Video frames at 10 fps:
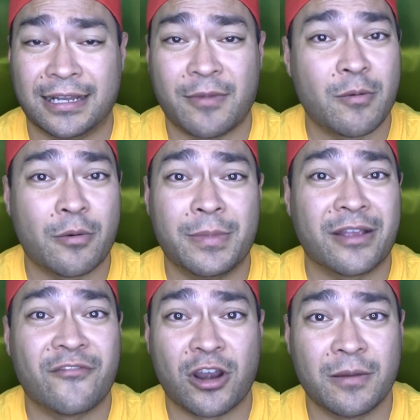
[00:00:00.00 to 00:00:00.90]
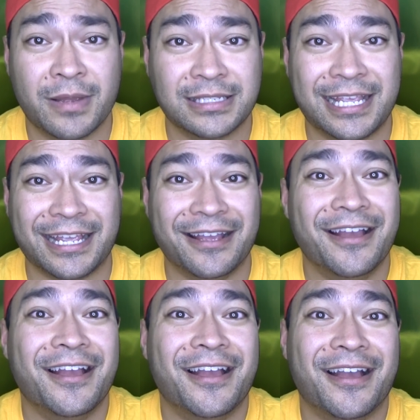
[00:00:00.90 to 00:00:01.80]
I remember being very busy,
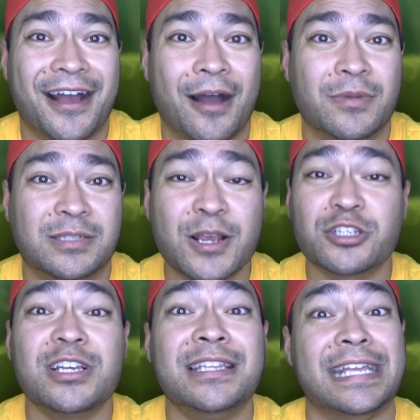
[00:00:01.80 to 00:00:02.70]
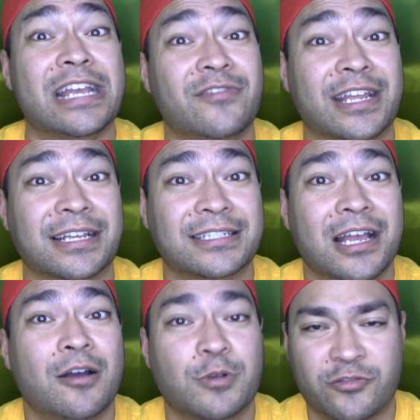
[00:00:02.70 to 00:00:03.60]
especially in the evenings,
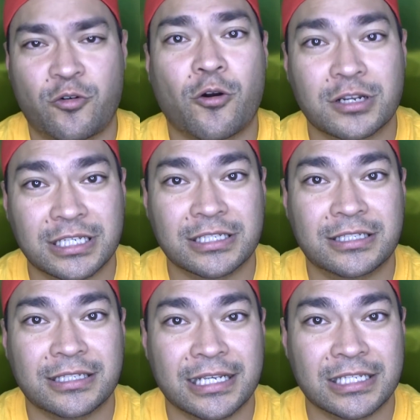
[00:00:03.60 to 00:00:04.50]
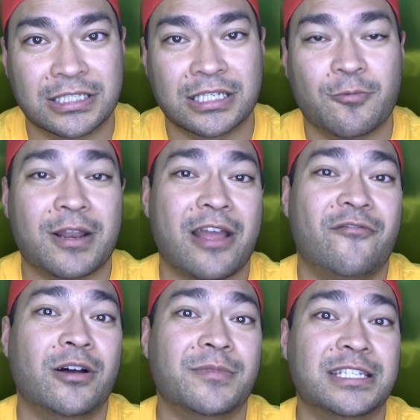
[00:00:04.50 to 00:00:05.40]
which of course is when I
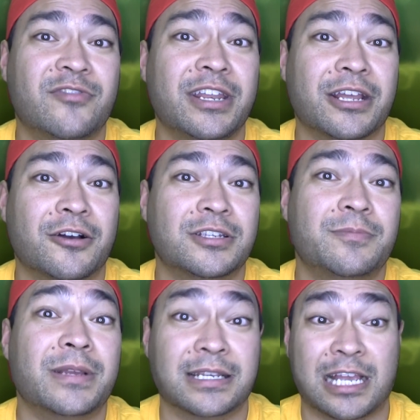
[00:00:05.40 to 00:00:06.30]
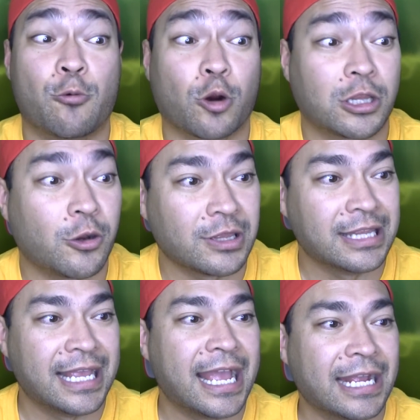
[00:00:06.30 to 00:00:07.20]
film these videos because I work
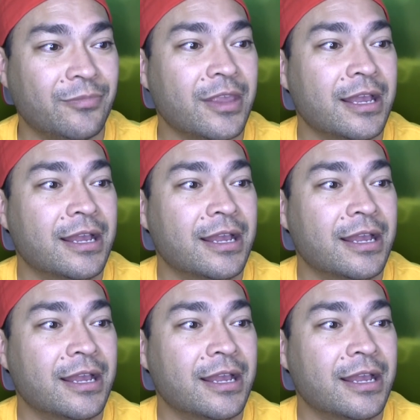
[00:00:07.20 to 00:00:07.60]
during the day.